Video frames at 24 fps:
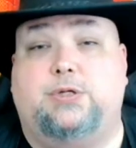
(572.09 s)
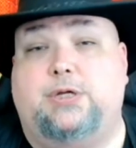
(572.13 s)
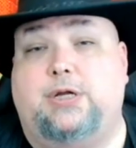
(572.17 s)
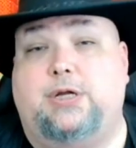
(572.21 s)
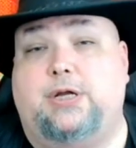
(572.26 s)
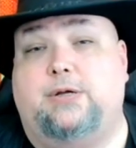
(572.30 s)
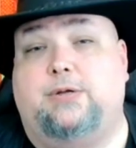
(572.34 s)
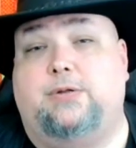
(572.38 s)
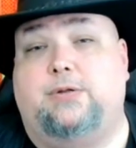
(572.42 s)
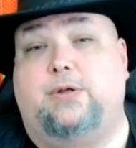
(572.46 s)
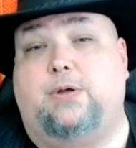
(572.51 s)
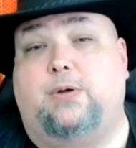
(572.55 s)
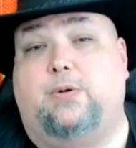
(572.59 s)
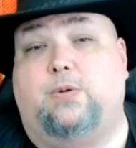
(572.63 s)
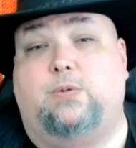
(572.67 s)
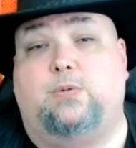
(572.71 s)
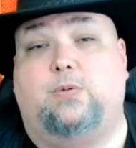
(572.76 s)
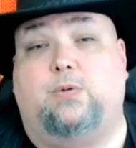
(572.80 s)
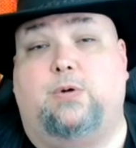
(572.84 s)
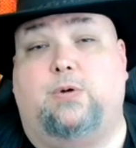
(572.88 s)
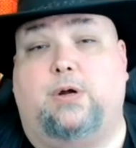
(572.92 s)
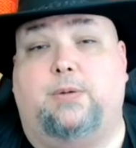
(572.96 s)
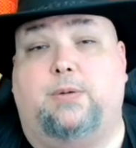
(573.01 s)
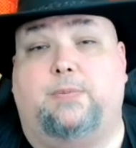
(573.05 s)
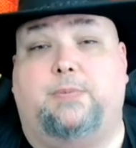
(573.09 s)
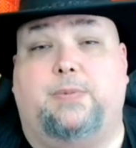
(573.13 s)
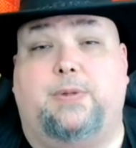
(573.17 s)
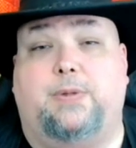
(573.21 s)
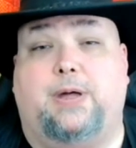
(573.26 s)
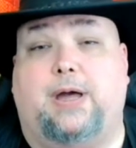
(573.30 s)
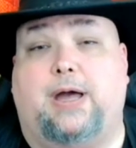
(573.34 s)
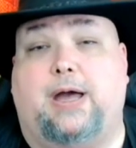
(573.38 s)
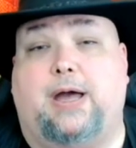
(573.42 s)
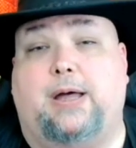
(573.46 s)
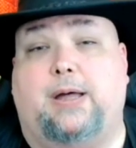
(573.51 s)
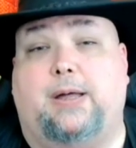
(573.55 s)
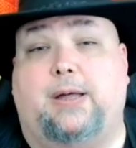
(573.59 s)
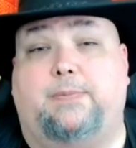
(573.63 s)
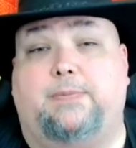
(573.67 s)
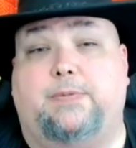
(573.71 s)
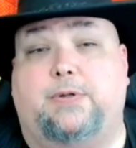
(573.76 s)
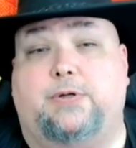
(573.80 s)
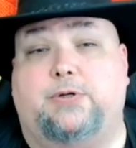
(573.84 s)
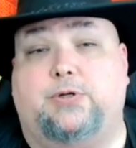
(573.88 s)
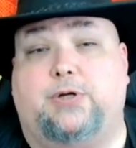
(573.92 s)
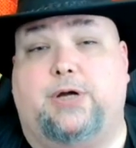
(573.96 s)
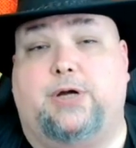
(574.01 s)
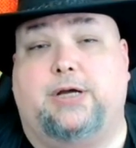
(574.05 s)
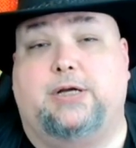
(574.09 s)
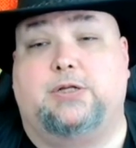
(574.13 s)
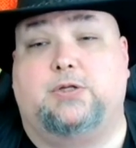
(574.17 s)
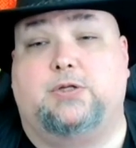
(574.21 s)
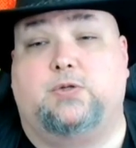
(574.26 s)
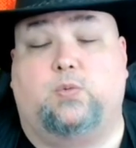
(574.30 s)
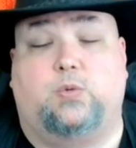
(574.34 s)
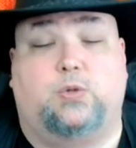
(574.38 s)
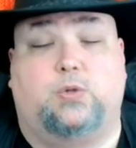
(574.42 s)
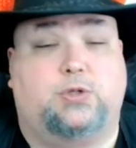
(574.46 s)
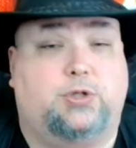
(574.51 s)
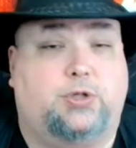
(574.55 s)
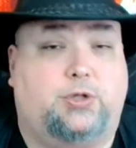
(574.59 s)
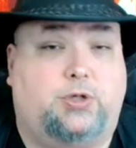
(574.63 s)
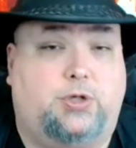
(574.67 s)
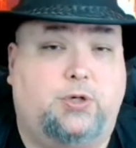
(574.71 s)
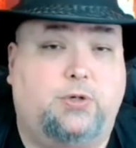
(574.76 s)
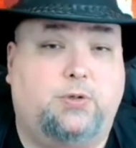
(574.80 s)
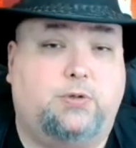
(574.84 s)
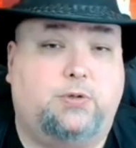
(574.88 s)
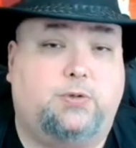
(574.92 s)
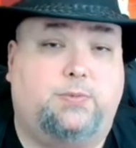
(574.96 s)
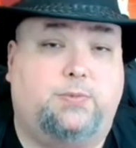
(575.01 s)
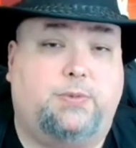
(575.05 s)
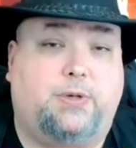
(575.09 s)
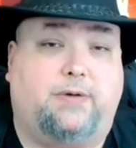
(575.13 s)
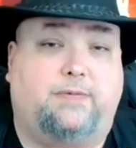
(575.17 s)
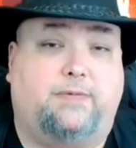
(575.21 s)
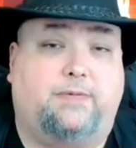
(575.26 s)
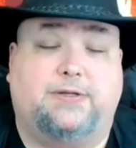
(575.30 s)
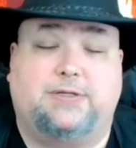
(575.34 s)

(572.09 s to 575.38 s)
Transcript: near the old grump that um, the dragons once accused me of.